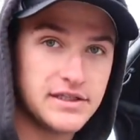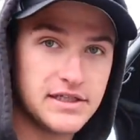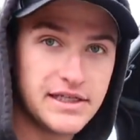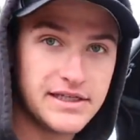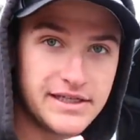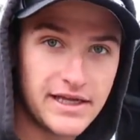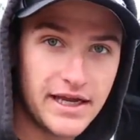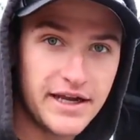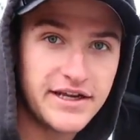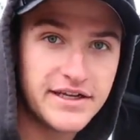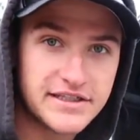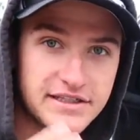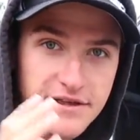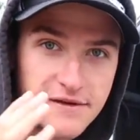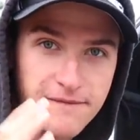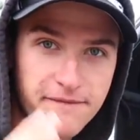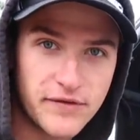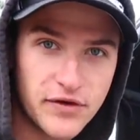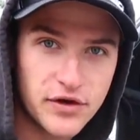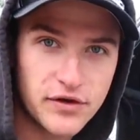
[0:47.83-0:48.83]
Today is a
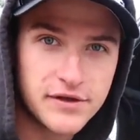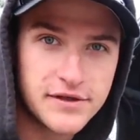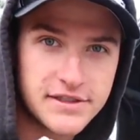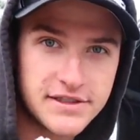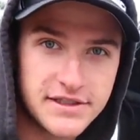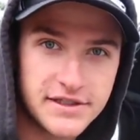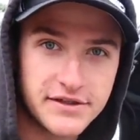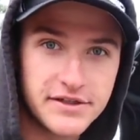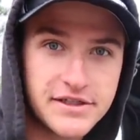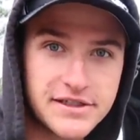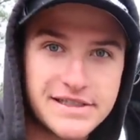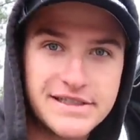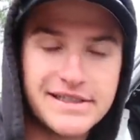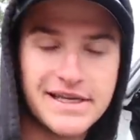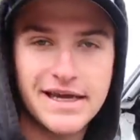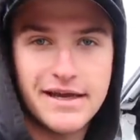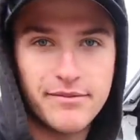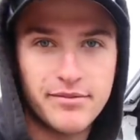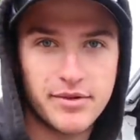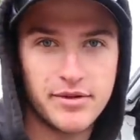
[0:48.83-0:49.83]
very serious day,